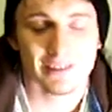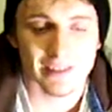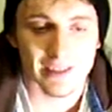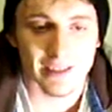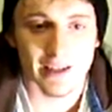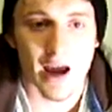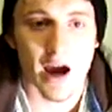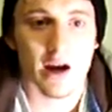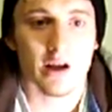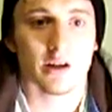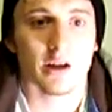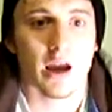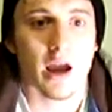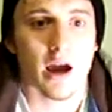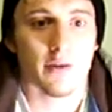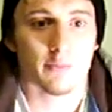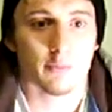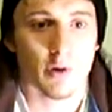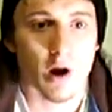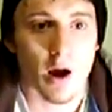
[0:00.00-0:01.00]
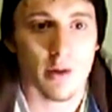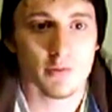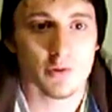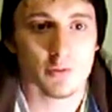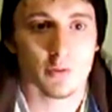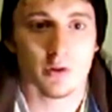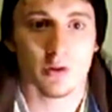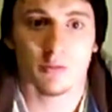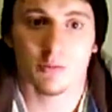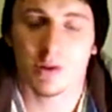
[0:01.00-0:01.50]
Not going to have problems
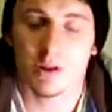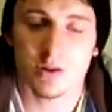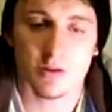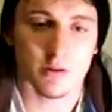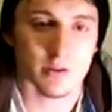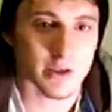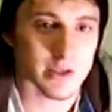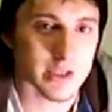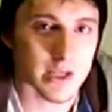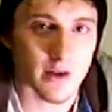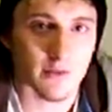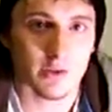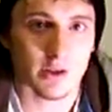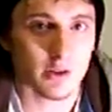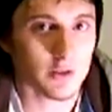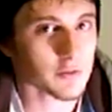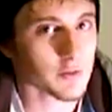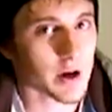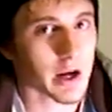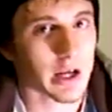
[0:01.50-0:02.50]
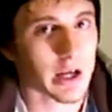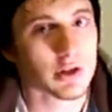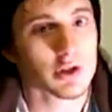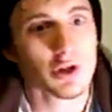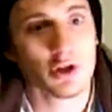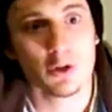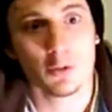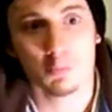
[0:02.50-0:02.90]
with them. These are in the 70s range.